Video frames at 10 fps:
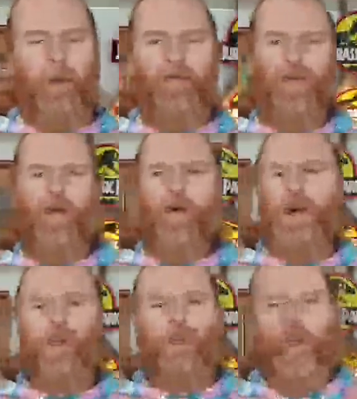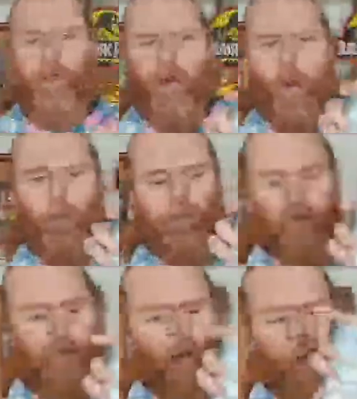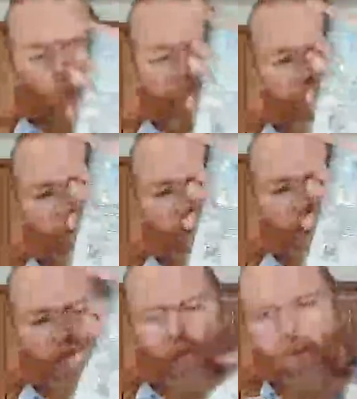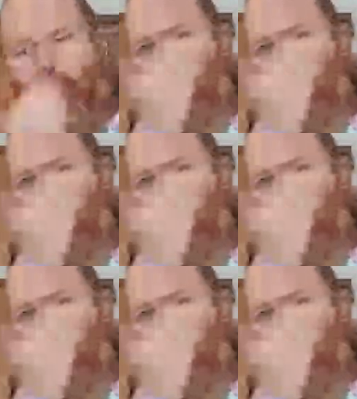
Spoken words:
Buffalo worms done. All finished.